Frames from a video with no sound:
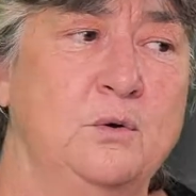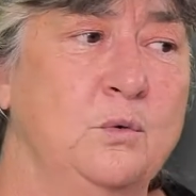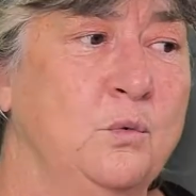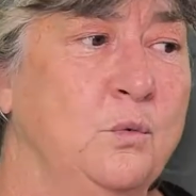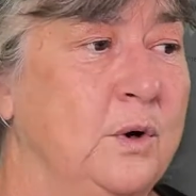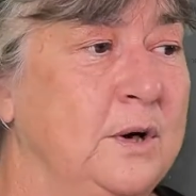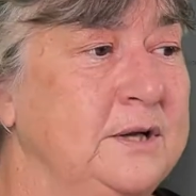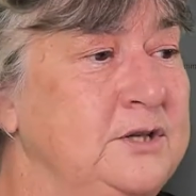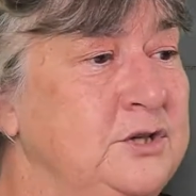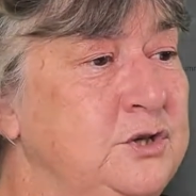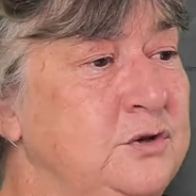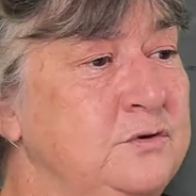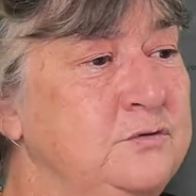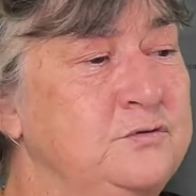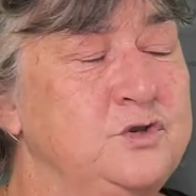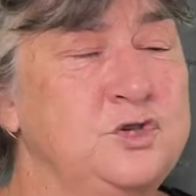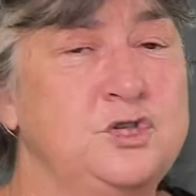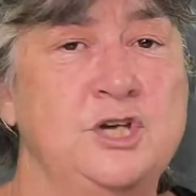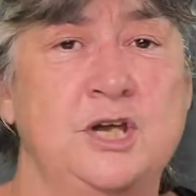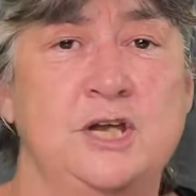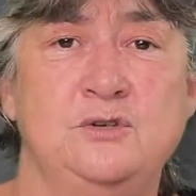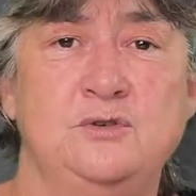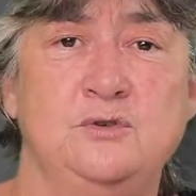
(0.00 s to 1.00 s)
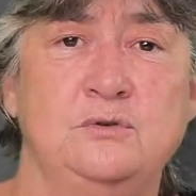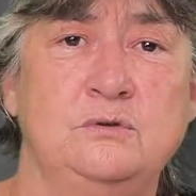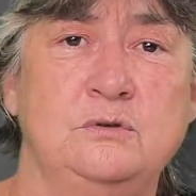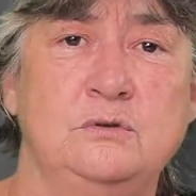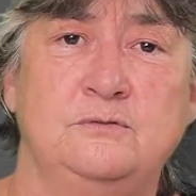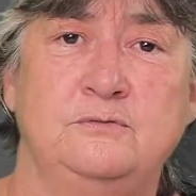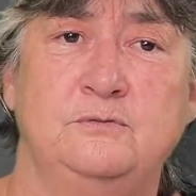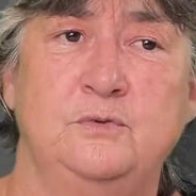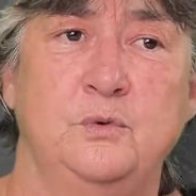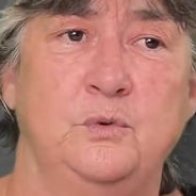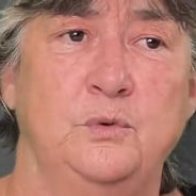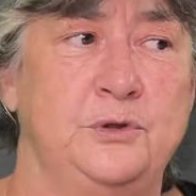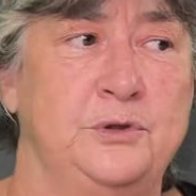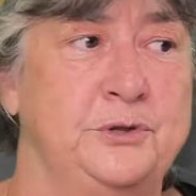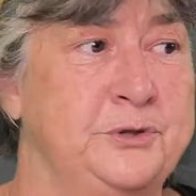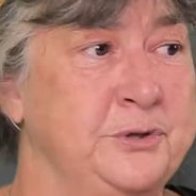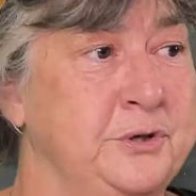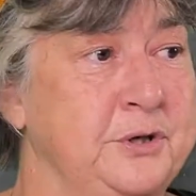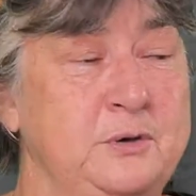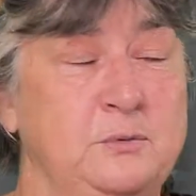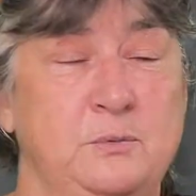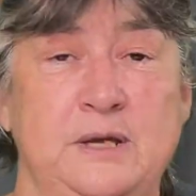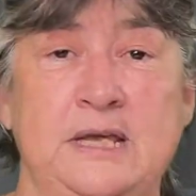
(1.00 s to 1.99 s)
Once you've scheduled for
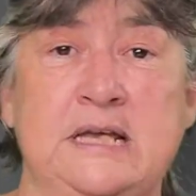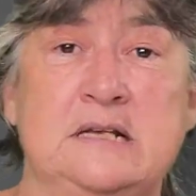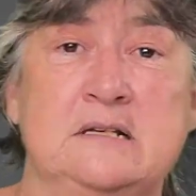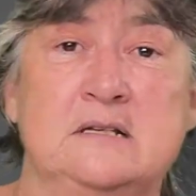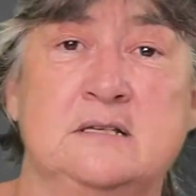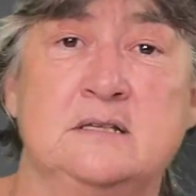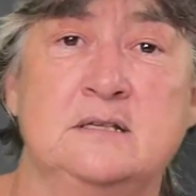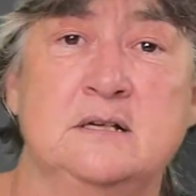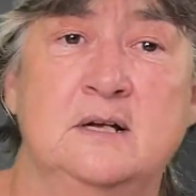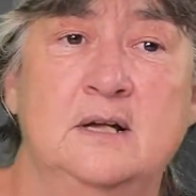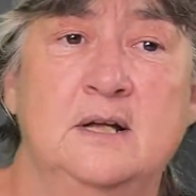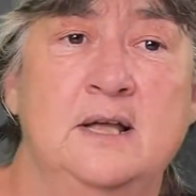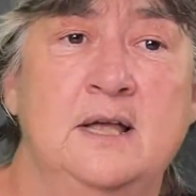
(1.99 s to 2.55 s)
3 weeks,